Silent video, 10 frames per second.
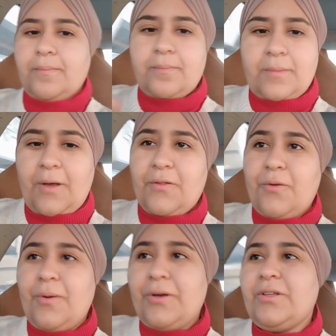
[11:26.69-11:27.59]
Now
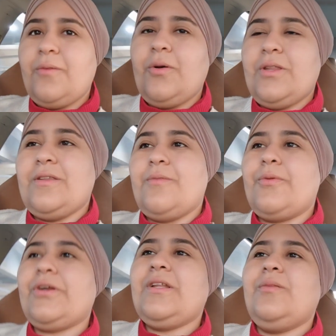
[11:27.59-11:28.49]
their marketing, what did the
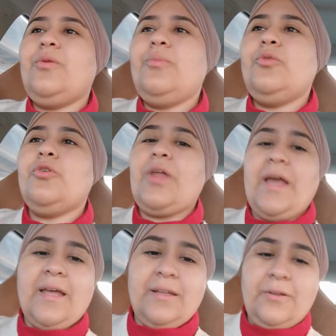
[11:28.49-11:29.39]
marketing team do? They
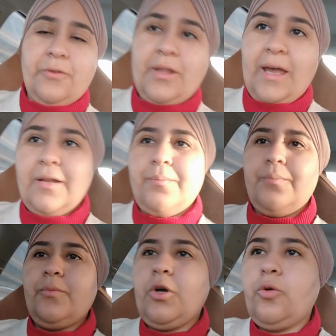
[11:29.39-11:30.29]
had a
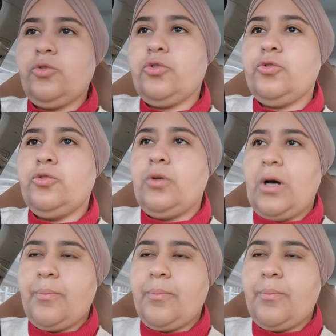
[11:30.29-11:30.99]
go-to